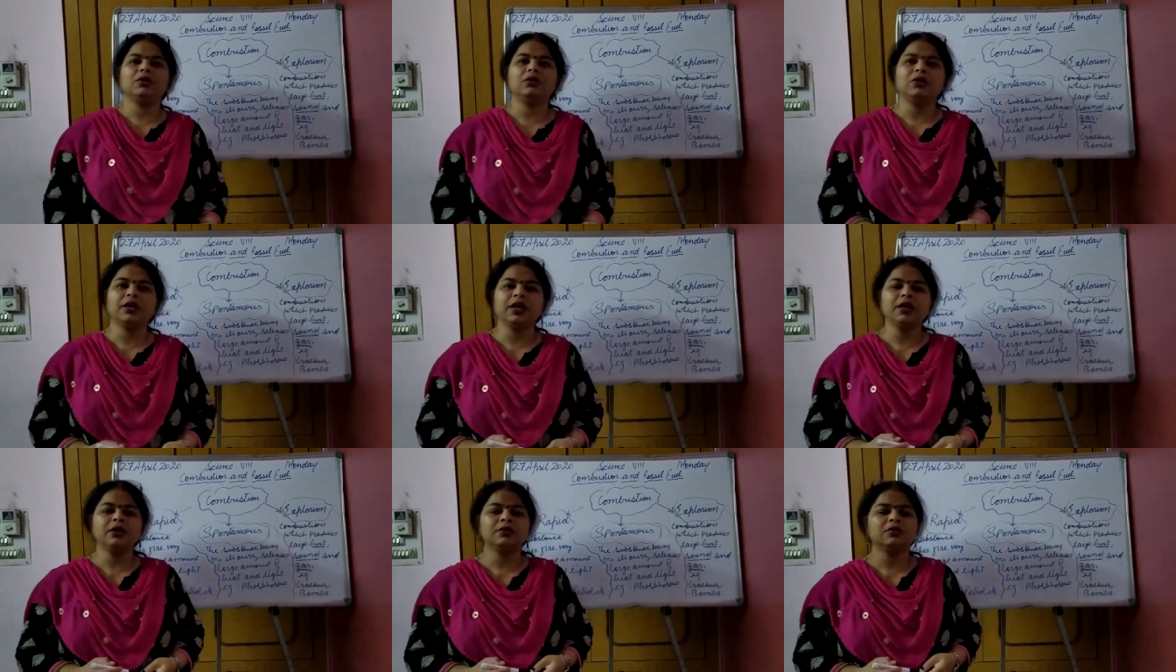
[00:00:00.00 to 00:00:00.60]

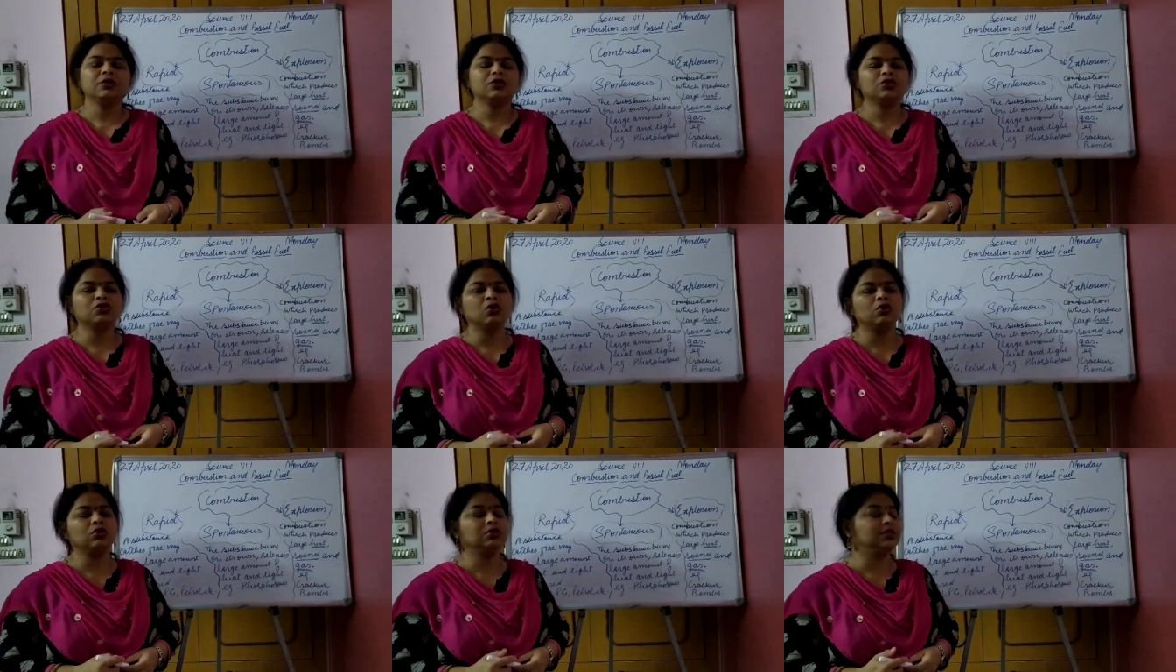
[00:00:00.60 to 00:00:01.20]
Okay,
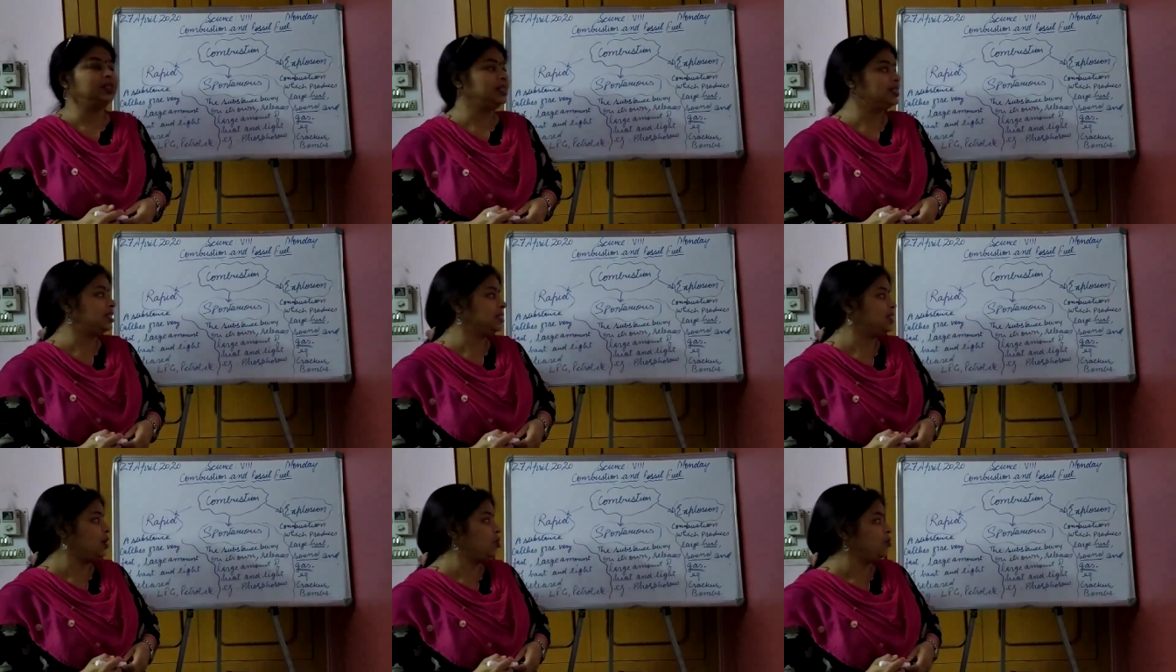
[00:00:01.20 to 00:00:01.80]
so this
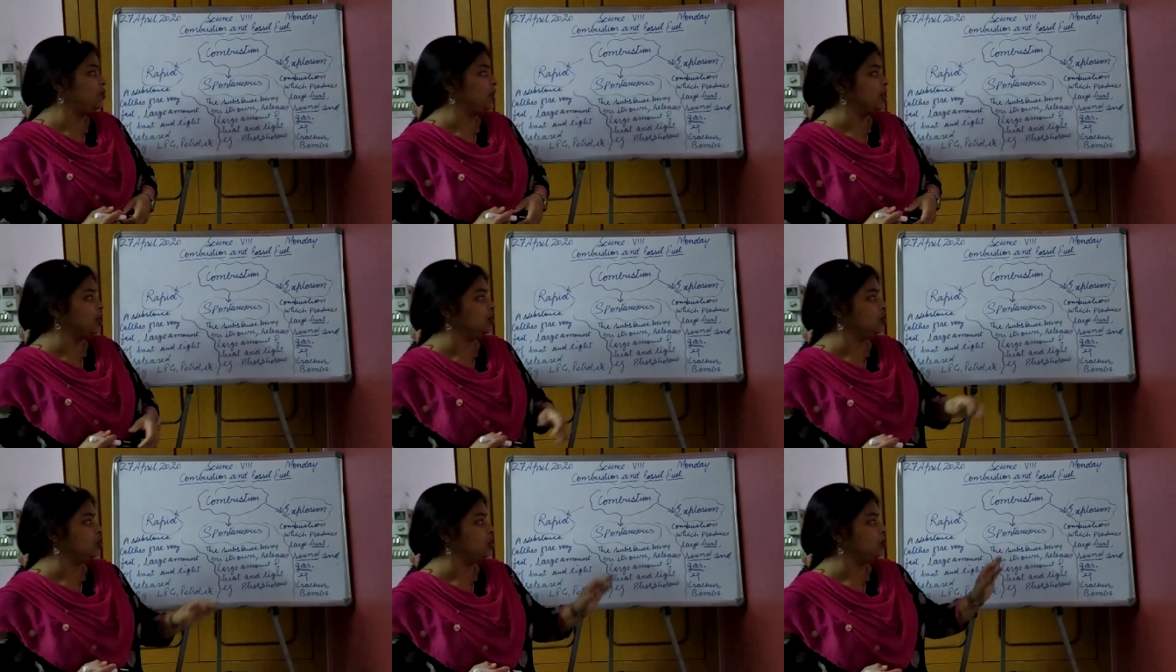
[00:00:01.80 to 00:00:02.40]
is how we
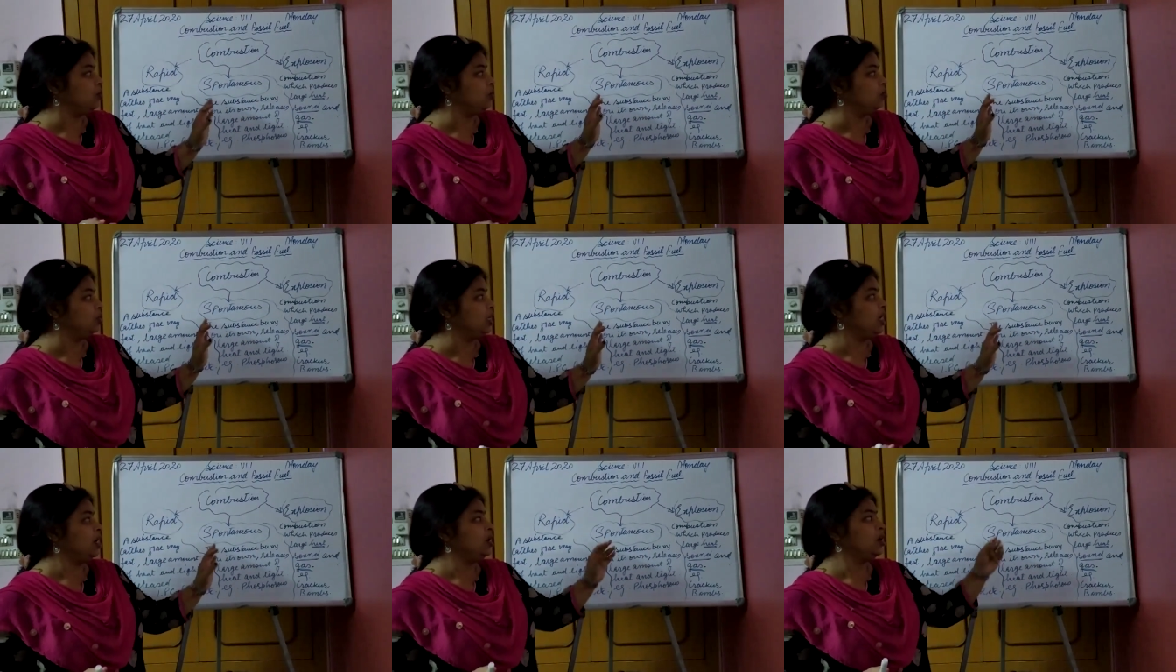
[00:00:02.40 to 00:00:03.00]
can talk about
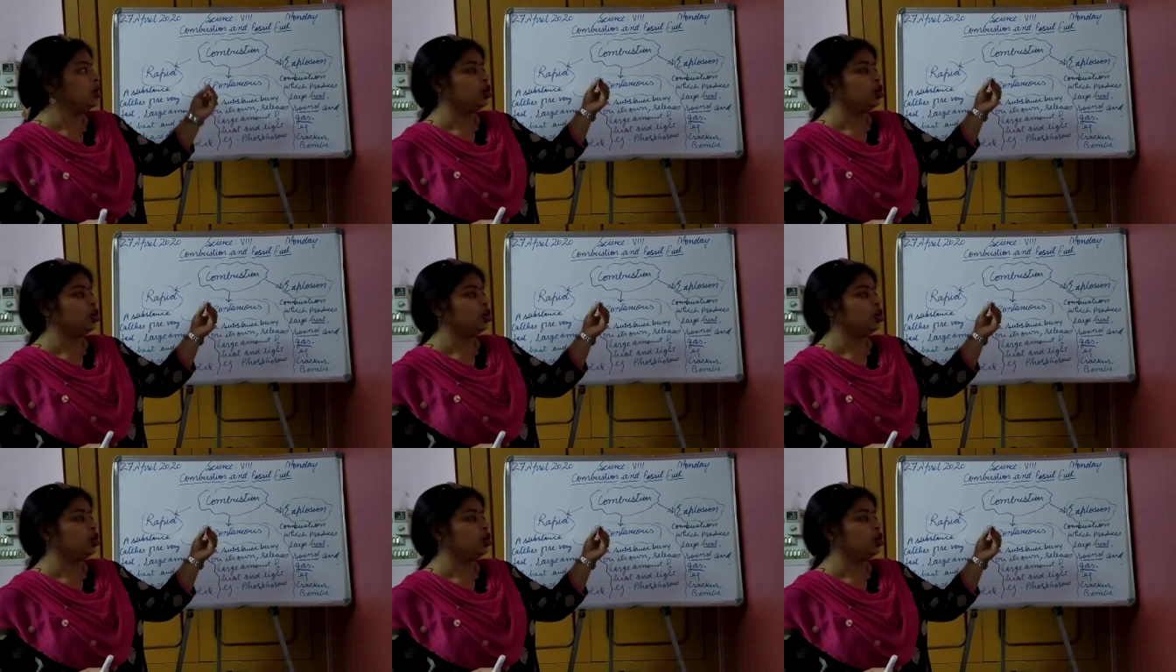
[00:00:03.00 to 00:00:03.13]
the